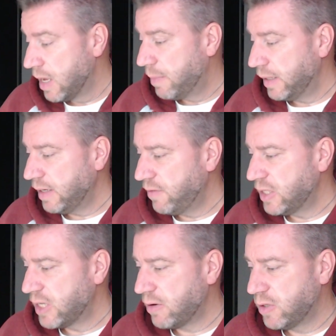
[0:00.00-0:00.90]
But they
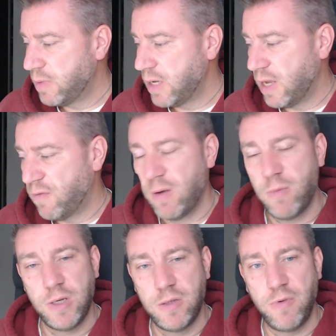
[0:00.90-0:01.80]
reached out to me if I
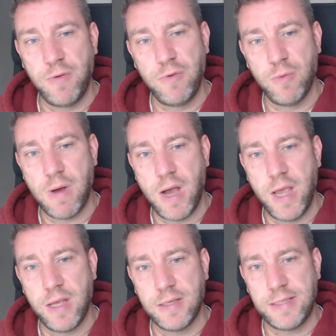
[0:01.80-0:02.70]
want to review
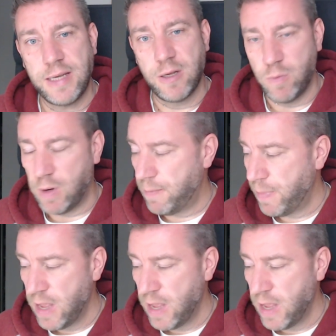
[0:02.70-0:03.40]
my second one,